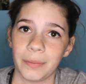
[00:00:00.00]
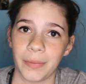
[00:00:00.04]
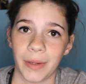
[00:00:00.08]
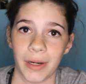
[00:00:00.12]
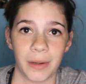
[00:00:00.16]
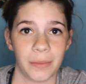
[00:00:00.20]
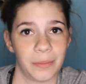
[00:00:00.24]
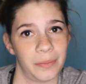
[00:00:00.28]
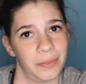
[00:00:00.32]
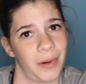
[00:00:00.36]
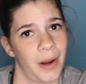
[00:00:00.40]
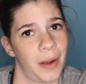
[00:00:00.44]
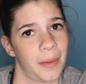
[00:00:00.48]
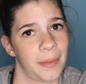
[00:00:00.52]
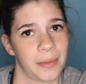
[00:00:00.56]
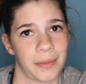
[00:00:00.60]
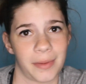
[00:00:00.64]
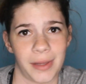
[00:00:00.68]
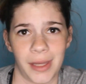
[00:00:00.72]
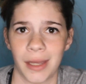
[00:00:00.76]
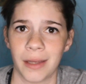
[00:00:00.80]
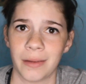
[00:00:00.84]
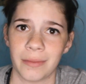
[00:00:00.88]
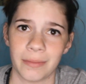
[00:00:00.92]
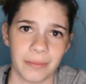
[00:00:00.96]
but it
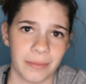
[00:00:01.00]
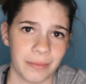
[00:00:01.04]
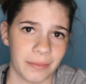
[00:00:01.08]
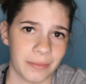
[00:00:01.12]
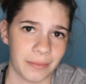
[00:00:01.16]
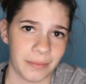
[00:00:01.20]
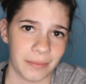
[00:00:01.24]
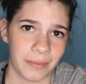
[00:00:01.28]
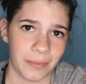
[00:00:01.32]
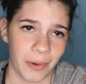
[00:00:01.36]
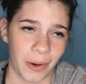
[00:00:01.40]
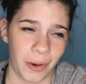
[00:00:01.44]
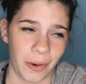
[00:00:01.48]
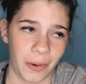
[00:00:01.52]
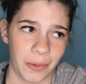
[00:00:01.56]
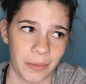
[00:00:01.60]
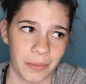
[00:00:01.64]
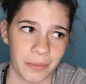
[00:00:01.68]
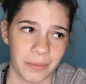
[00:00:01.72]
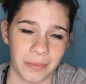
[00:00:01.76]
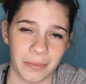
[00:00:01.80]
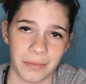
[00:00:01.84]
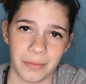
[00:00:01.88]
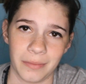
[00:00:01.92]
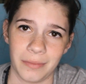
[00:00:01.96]
probably won't
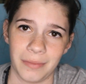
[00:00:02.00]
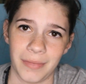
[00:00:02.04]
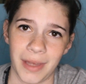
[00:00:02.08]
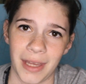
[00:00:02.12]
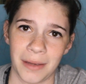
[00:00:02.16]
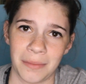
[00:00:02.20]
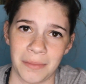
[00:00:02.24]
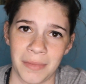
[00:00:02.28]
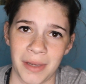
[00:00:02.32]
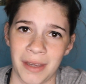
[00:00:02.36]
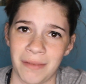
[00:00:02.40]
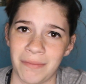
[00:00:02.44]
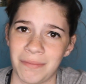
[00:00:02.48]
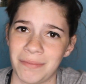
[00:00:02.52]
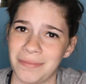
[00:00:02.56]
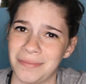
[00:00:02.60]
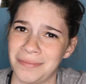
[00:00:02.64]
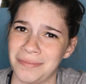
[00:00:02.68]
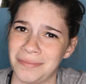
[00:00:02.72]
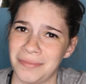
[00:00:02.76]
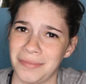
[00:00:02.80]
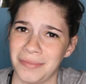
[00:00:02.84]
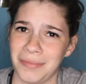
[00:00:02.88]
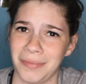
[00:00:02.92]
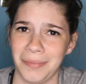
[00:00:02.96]
make me...
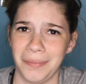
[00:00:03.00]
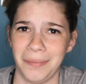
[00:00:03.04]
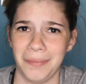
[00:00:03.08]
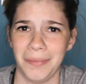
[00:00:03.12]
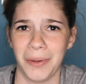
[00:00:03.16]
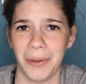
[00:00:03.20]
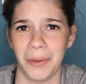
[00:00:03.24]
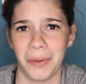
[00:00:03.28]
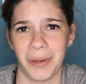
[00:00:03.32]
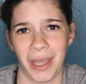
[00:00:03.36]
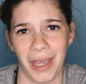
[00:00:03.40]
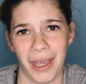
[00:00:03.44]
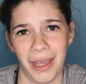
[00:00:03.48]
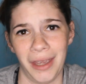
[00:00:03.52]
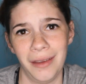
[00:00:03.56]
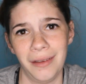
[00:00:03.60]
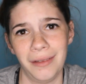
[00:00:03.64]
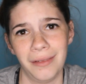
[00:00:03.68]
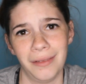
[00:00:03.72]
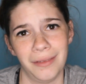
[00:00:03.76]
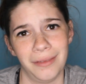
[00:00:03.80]
Okay.